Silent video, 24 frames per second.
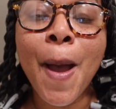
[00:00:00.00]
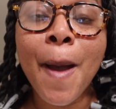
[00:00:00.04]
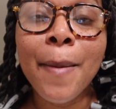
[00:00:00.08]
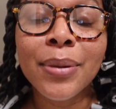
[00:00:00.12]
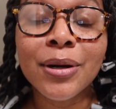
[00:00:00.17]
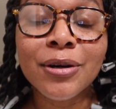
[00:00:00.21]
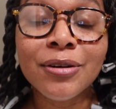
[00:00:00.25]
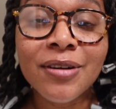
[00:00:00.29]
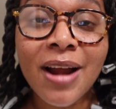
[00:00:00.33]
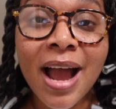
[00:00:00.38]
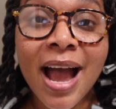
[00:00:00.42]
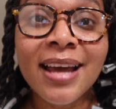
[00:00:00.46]

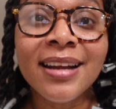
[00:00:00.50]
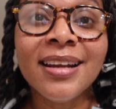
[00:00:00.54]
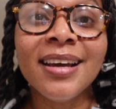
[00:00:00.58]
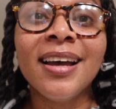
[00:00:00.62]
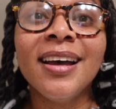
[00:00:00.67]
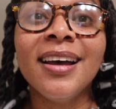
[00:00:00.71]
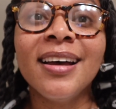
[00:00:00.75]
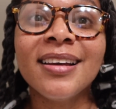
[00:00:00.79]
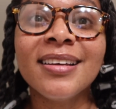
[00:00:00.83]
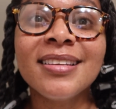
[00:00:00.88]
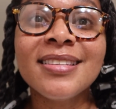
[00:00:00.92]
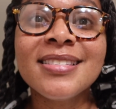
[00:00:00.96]

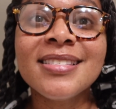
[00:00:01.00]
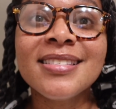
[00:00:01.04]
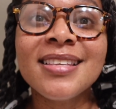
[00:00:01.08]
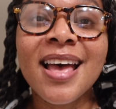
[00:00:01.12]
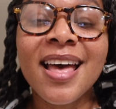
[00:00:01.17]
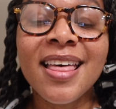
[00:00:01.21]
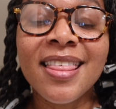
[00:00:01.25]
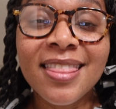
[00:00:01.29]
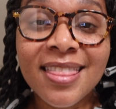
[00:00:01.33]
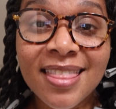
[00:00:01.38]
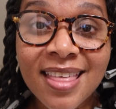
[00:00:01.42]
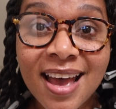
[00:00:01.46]
products
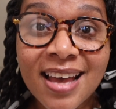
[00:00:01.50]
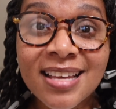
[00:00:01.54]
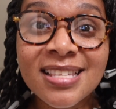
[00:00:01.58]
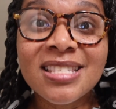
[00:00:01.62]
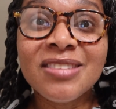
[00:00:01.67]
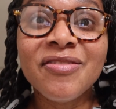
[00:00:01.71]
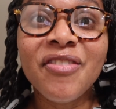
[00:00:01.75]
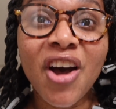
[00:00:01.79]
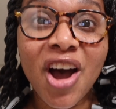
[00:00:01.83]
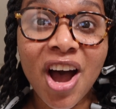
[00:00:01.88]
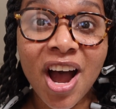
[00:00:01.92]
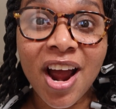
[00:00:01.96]
thus
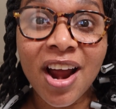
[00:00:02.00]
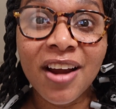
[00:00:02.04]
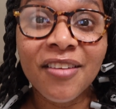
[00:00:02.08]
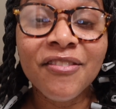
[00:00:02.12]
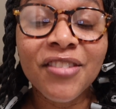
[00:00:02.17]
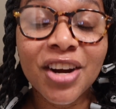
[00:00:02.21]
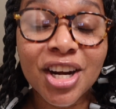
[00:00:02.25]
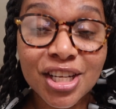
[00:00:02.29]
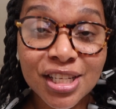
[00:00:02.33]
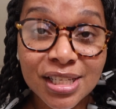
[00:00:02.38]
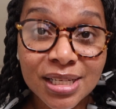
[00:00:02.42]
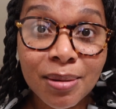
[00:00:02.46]
far,
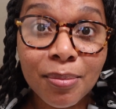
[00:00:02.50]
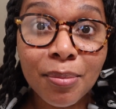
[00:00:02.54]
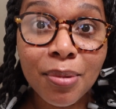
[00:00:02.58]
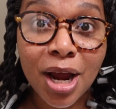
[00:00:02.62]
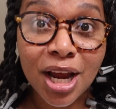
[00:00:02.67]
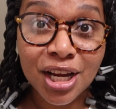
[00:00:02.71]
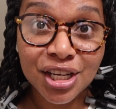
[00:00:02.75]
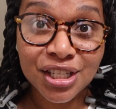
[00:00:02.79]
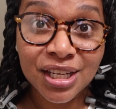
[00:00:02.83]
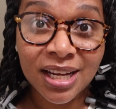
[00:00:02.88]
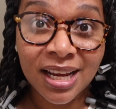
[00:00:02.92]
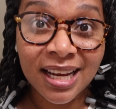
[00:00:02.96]
first
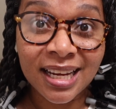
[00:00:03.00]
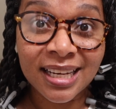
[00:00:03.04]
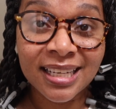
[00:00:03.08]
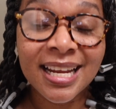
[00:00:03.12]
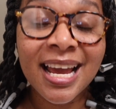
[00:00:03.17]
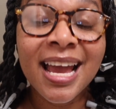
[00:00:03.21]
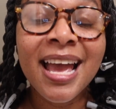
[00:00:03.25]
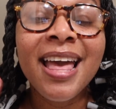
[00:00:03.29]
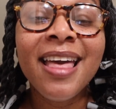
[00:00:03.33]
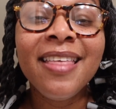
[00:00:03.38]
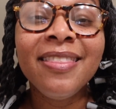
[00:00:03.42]
impression,